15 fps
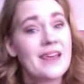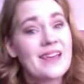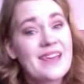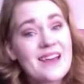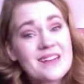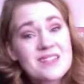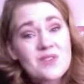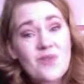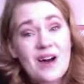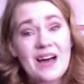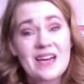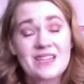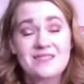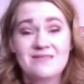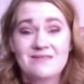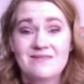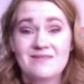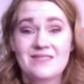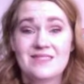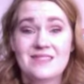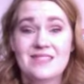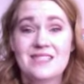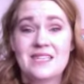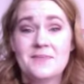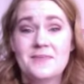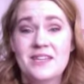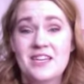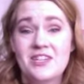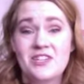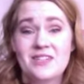Guess what? The
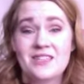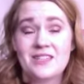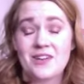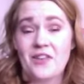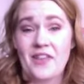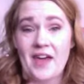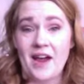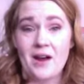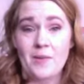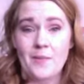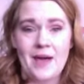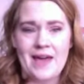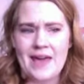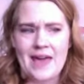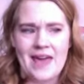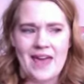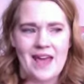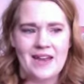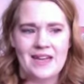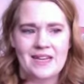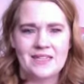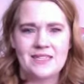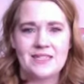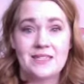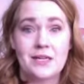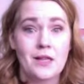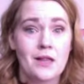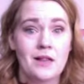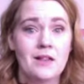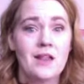temptation's still there. My head is
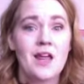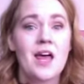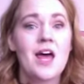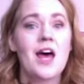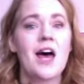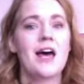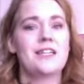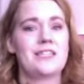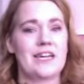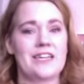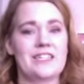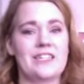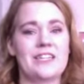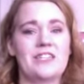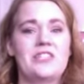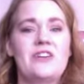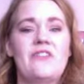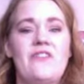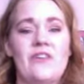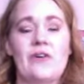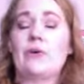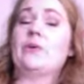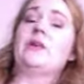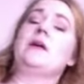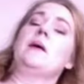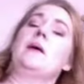still addicted to food.